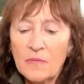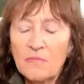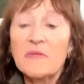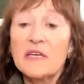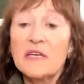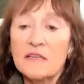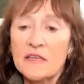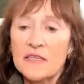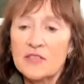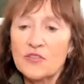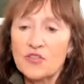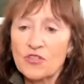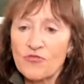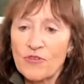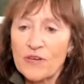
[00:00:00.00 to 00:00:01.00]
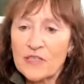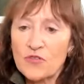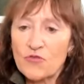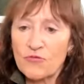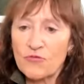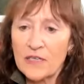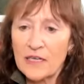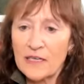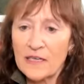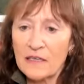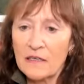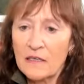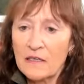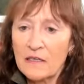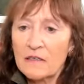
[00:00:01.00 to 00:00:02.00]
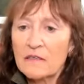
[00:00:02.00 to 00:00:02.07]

mean that interest rates really